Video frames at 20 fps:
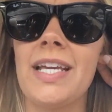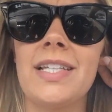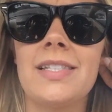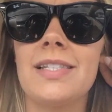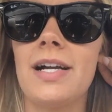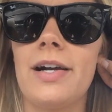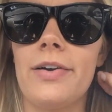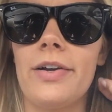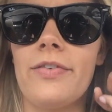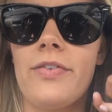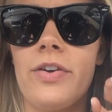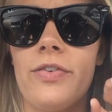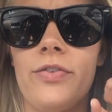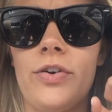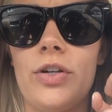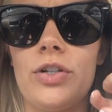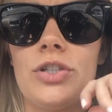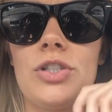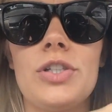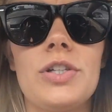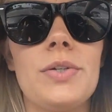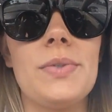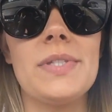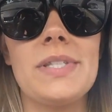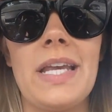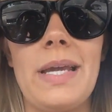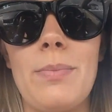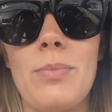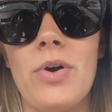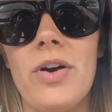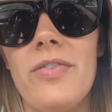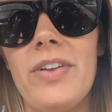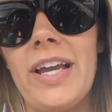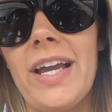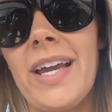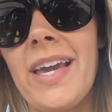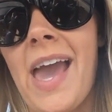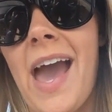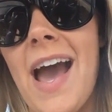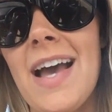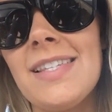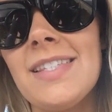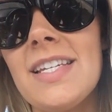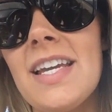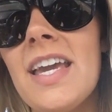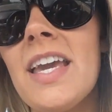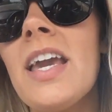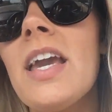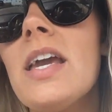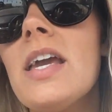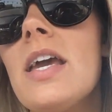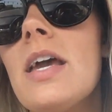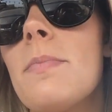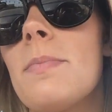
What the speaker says: It's not even a photo shoot, it was like more of like a casting.